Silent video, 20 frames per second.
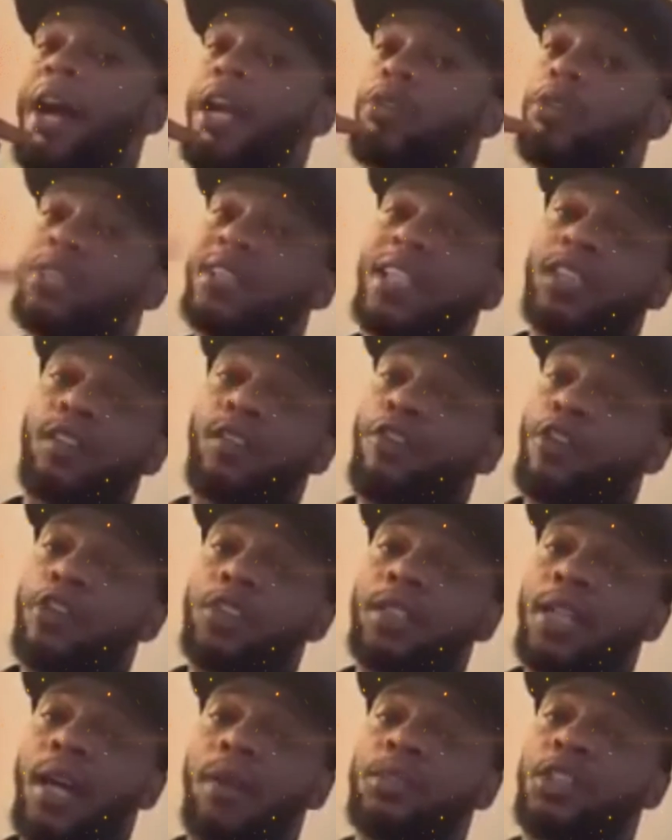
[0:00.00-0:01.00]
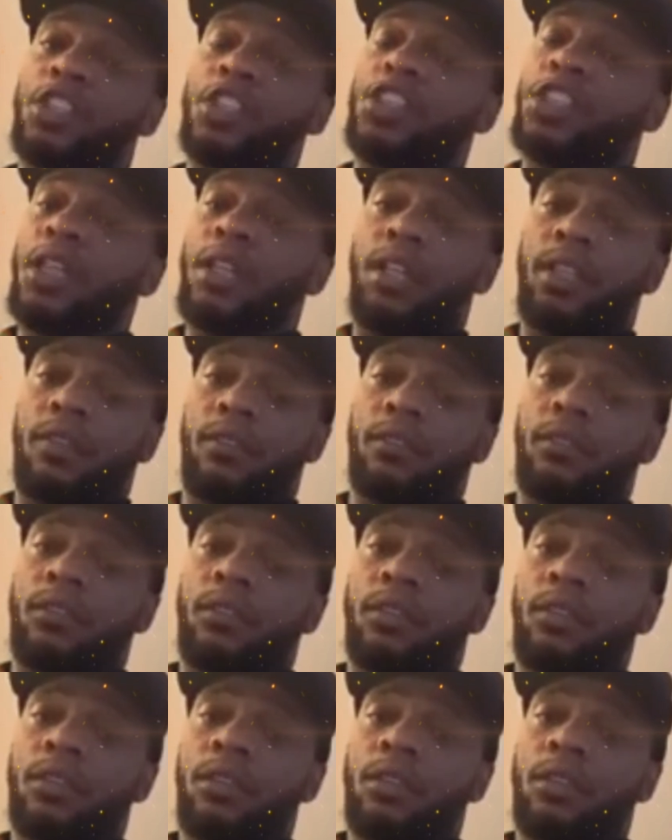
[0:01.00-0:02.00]
Mind you, it's not the first time she cheated.
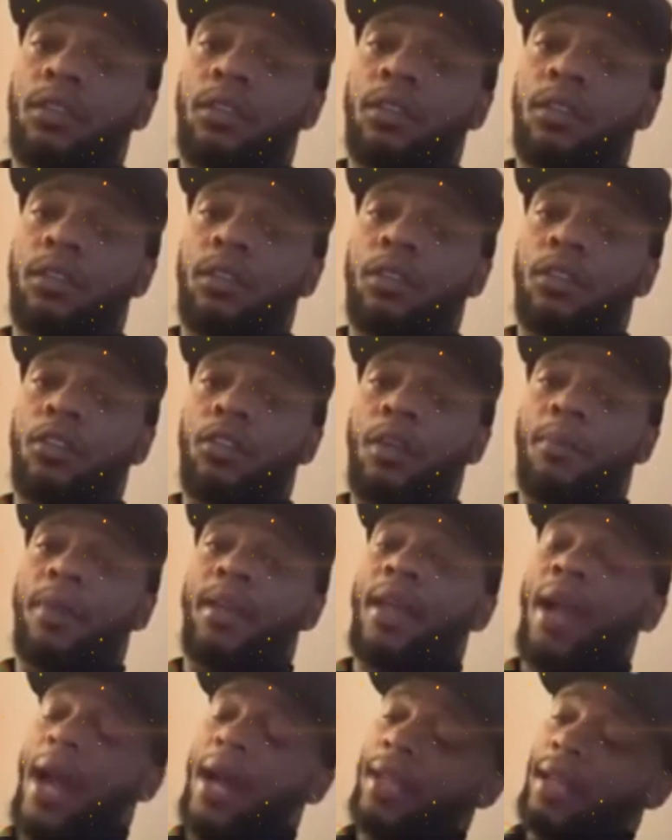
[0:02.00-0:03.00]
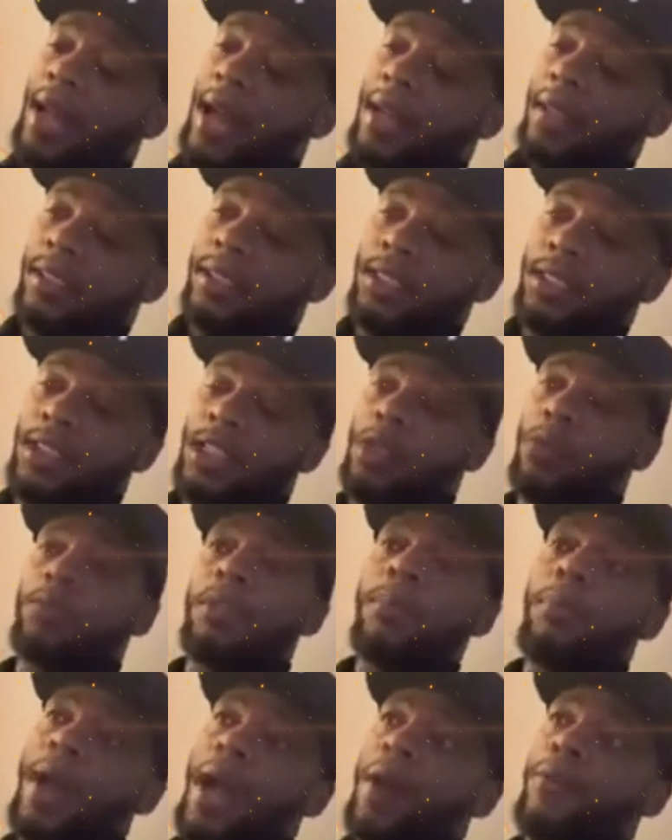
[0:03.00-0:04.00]
You know what I mean? I
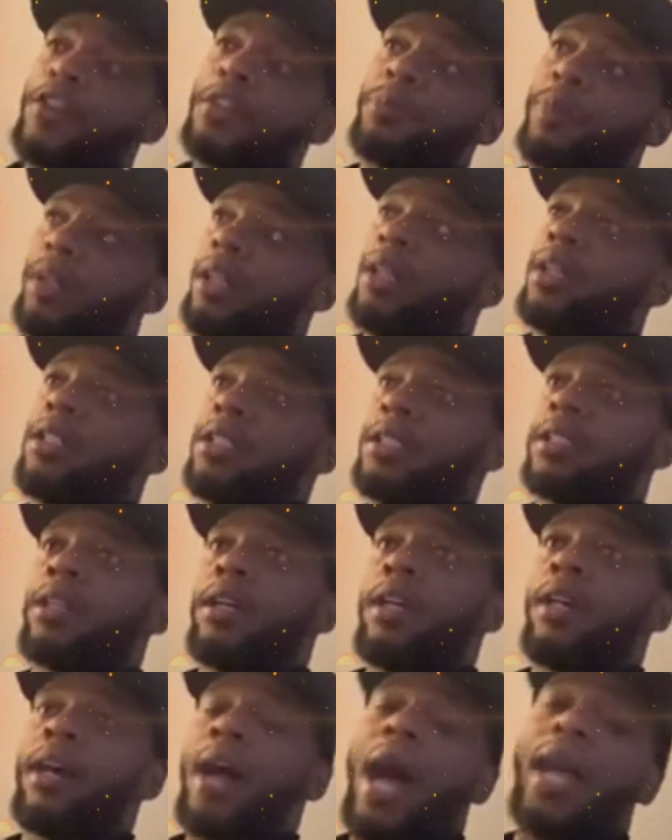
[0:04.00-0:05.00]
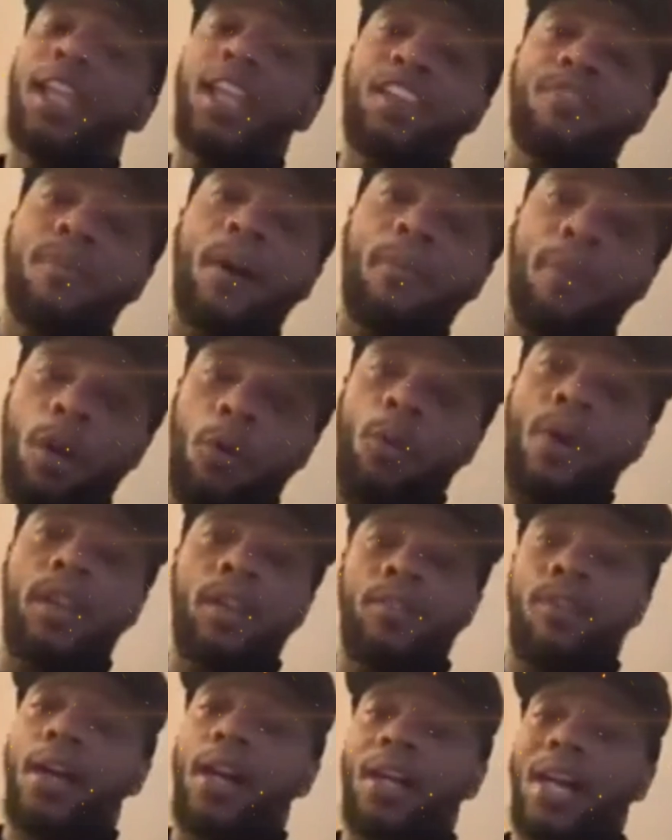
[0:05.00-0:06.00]
continued the marriage because I live by my
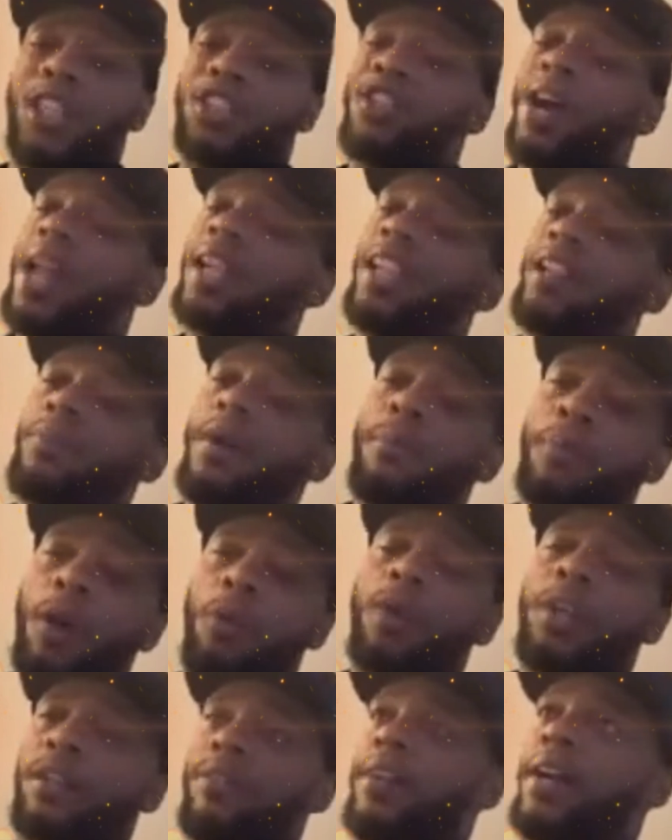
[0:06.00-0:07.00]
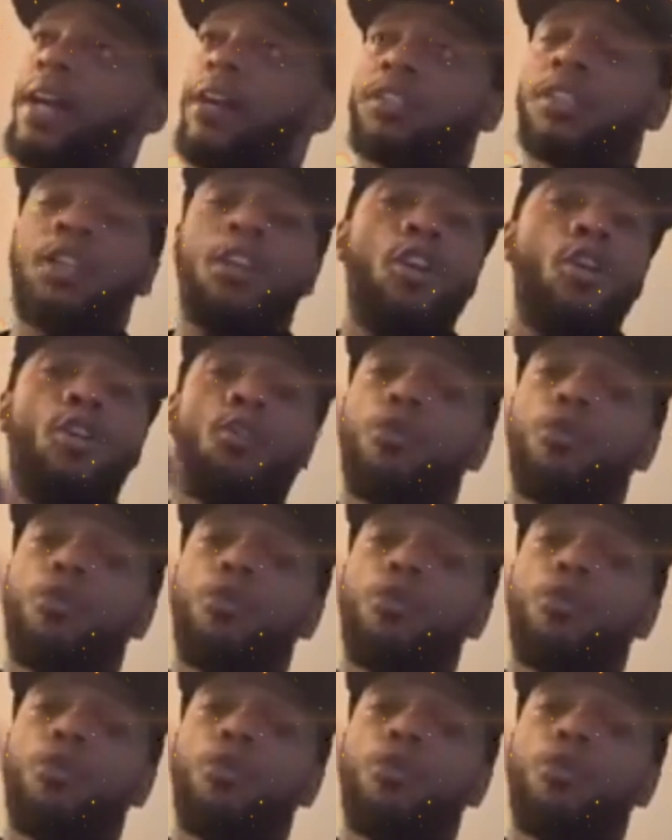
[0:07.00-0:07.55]
wedding vow. I try to live by my wedding vows.